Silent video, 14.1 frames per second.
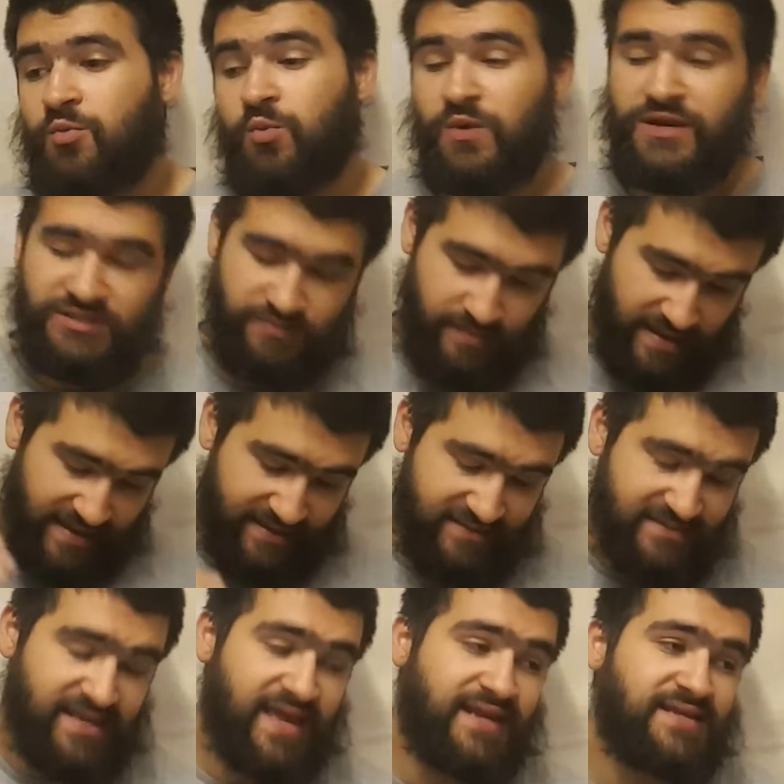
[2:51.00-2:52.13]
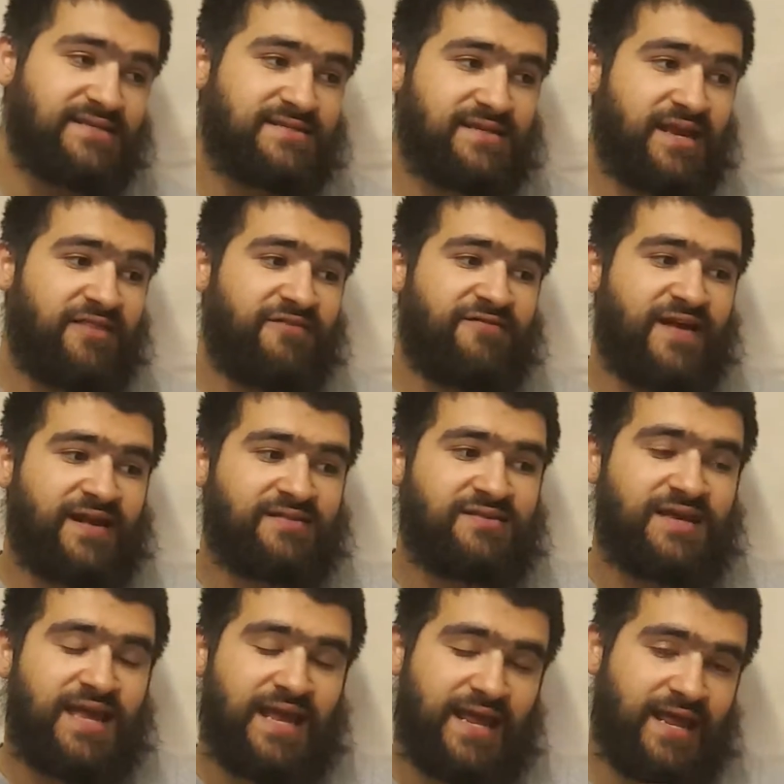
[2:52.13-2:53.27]
Which makes sense in the fact
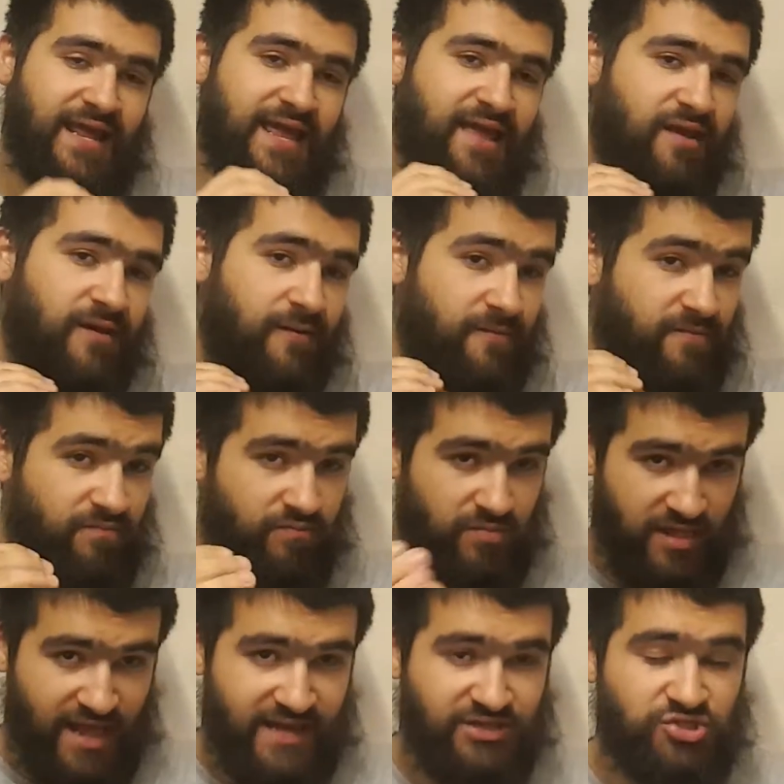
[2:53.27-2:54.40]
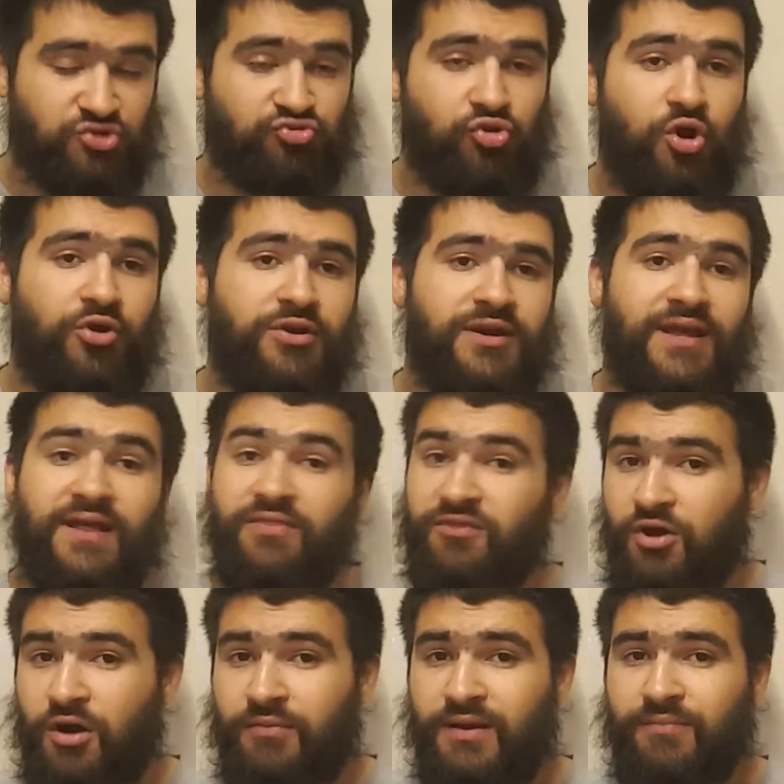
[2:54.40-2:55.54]
that later on in the
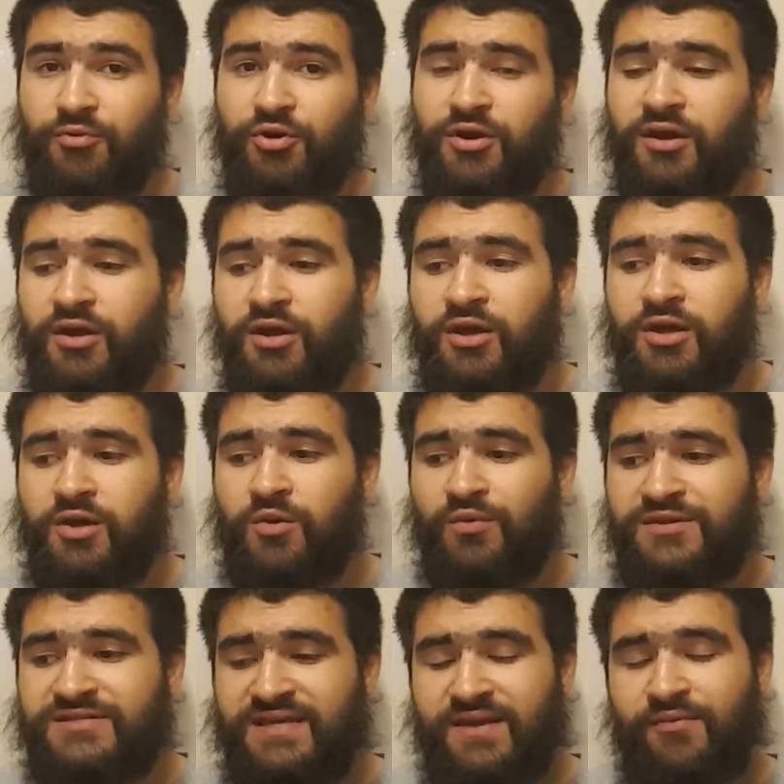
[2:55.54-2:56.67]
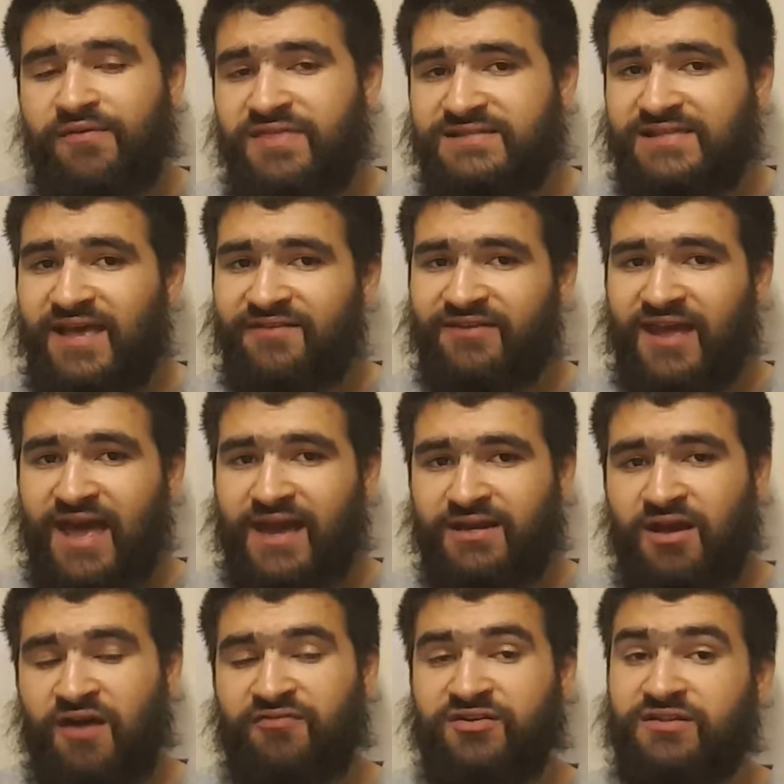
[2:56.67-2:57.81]
comic book, we see him with his left hand
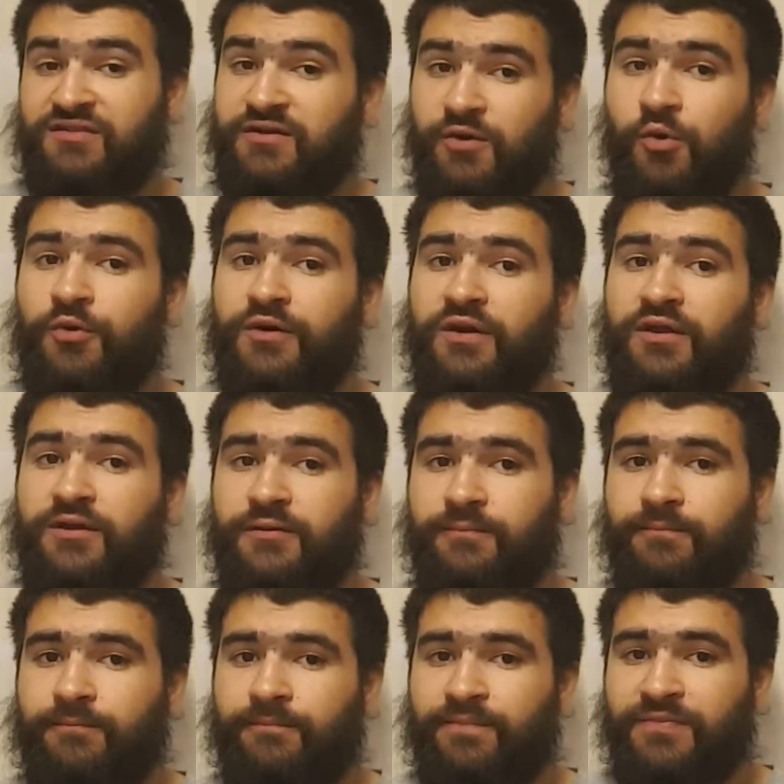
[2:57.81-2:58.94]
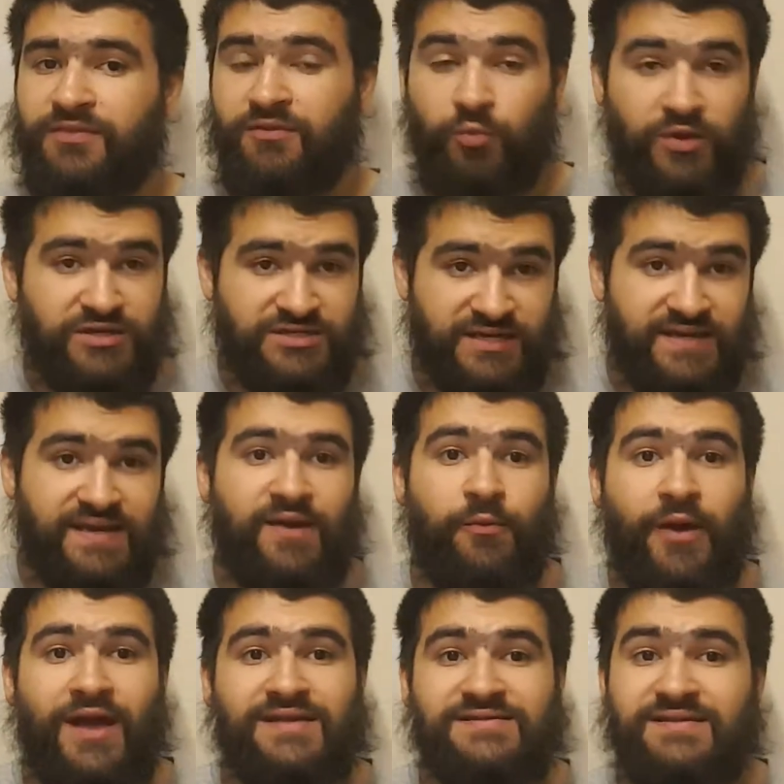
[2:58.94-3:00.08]
covered in the gauntlet, which he
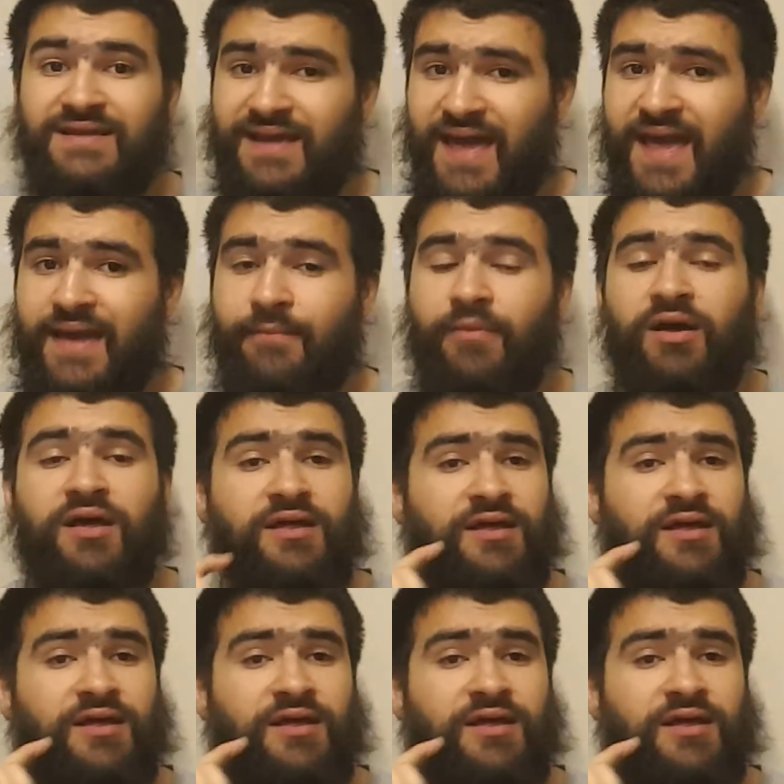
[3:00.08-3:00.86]
wears in the game.